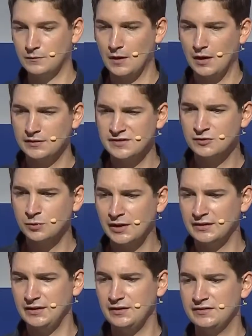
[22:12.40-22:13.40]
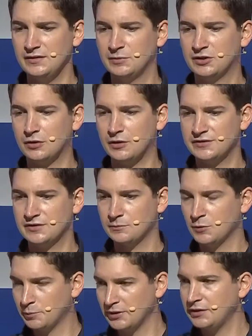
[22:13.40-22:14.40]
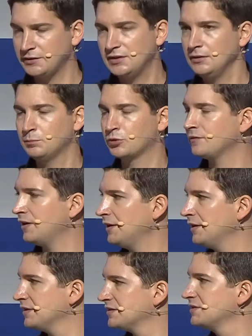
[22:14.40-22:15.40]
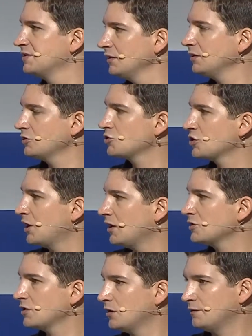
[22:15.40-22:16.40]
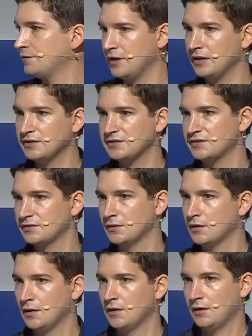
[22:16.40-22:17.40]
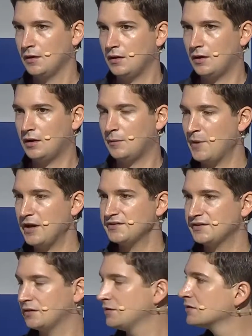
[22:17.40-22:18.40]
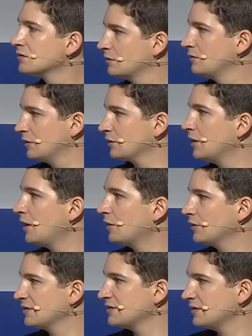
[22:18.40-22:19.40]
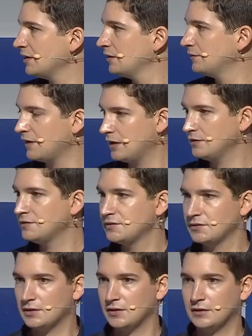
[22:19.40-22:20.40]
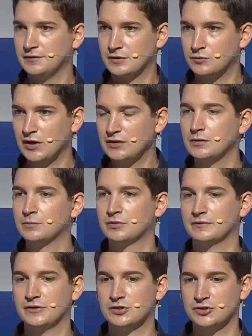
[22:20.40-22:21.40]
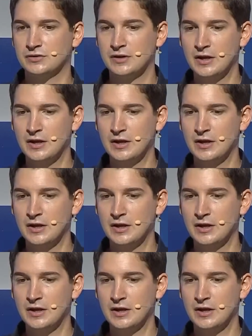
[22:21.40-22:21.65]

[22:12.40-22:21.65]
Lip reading: It's quite easy because the mobility provider is still in charge of his asset, the car itself, and the rental provision.